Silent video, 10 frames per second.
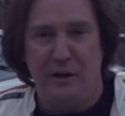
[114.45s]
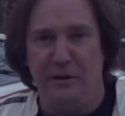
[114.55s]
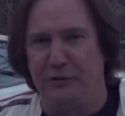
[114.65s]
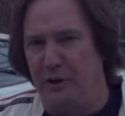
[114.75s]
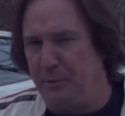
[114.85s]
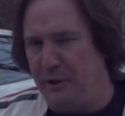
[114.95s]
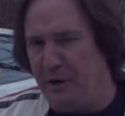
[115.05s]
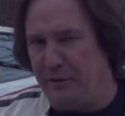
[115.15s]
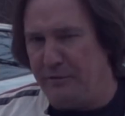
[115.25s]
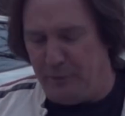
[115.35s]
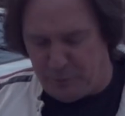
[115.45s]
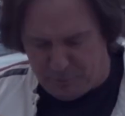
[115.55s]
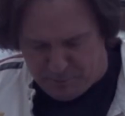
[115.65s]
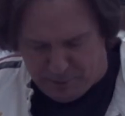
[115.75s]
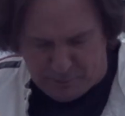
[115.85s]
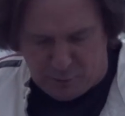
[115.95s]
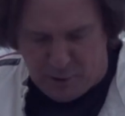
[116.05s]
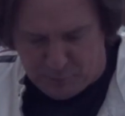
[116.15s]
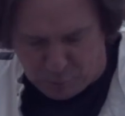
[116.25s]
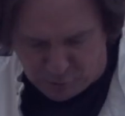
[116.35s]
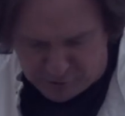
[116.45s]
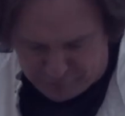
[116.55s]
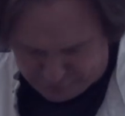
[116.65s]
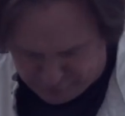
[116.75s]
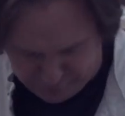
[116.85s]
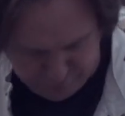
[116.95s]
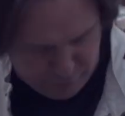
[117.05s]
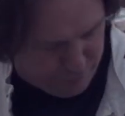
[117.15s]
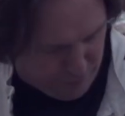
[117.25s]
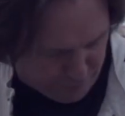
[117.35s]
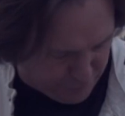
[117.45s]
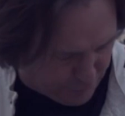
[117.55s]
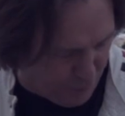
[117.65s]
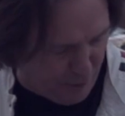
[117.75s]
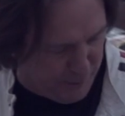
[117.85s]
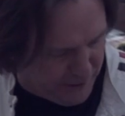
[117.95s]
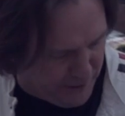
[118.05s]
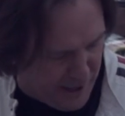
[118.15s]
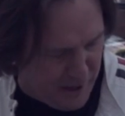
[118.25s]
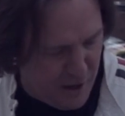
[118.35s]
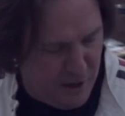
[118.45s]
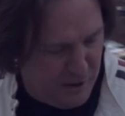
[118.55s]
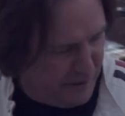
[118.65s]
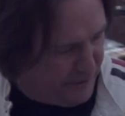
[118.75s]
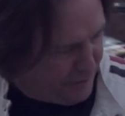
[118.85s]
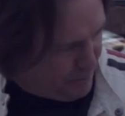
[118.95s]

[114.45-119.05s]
He's going to be in out of the film with me. By the way, I've been working, so excuse all the dirt on me today as I